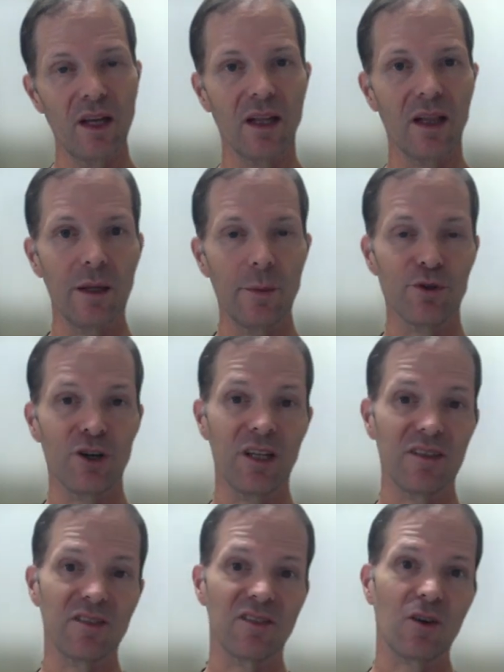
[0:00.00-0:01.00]

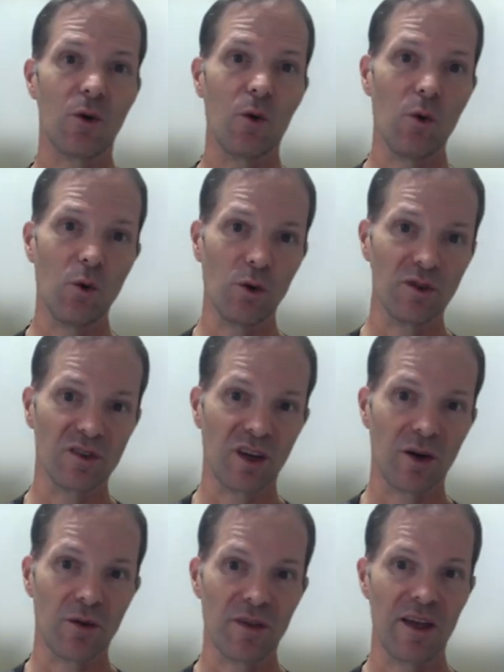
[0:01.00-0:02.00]
liberalists
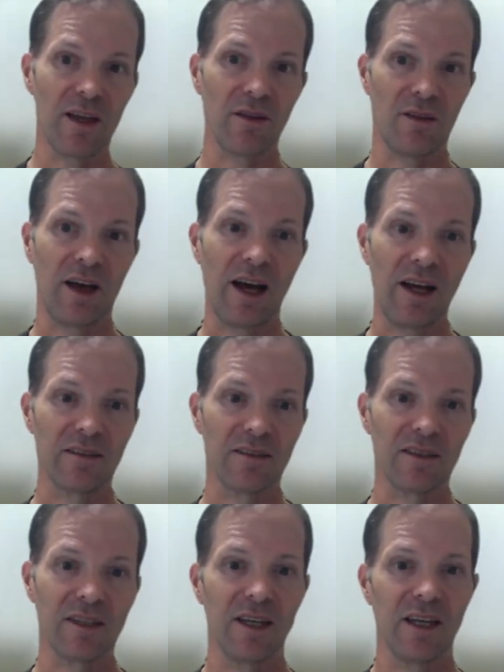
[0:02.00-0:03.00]
also think that
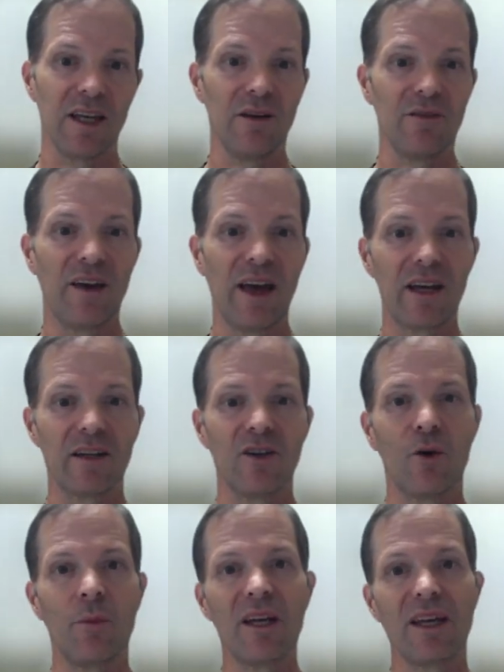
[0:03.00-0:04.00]
if
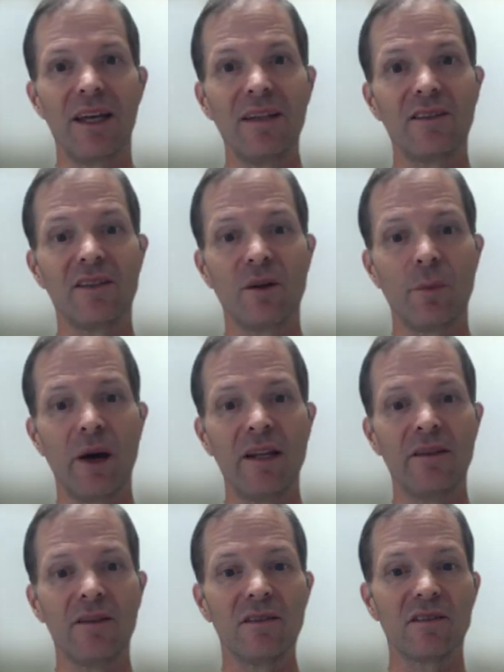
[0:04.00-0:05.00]
economic
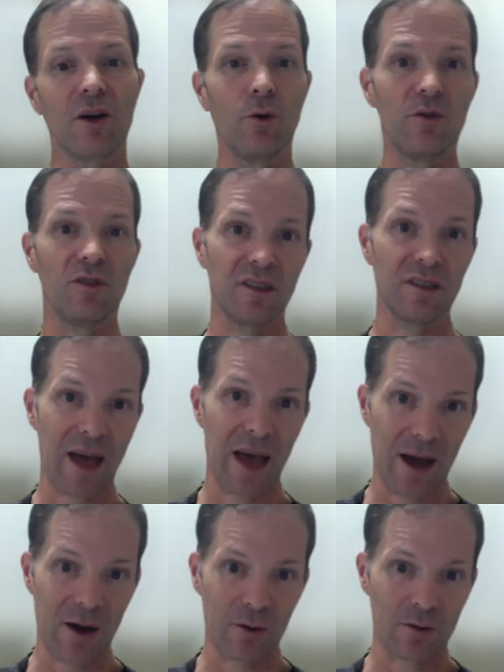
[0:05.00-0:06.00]
interdependence goes
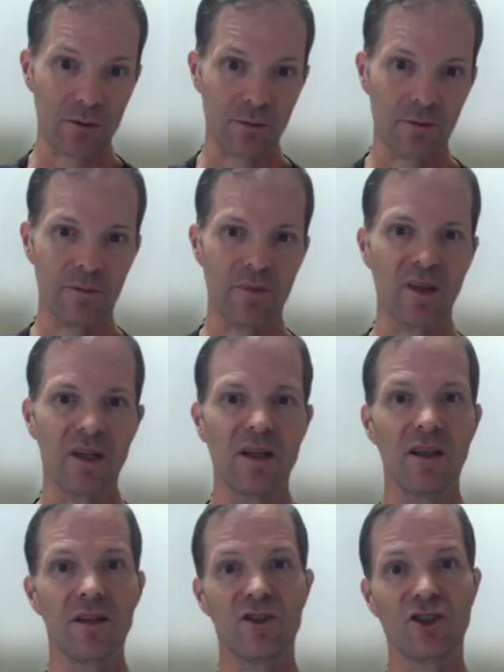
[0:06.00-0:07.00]
down,
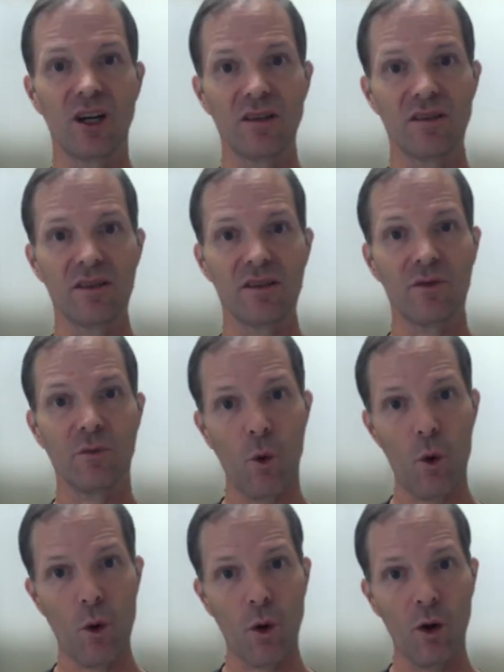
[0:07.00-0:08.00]
the chances of
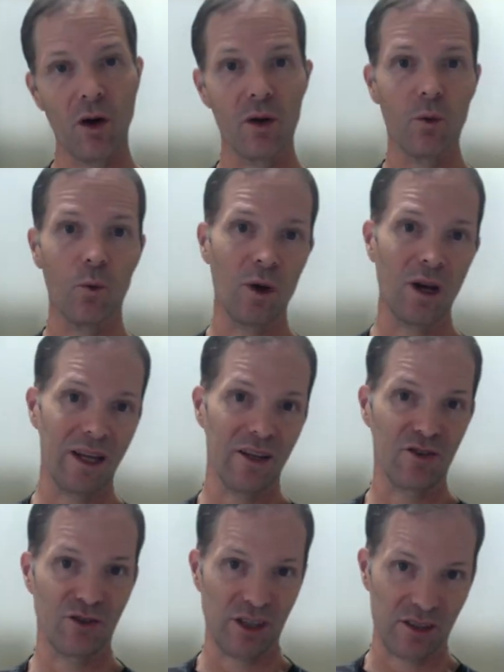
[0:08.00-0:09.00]
war will
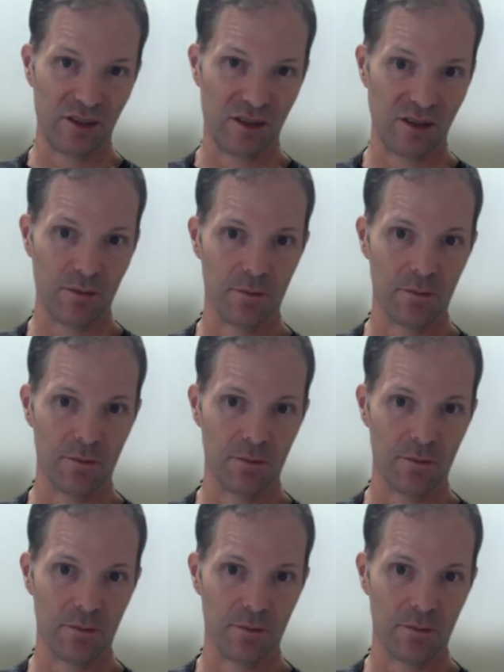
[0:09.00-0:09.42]
increase.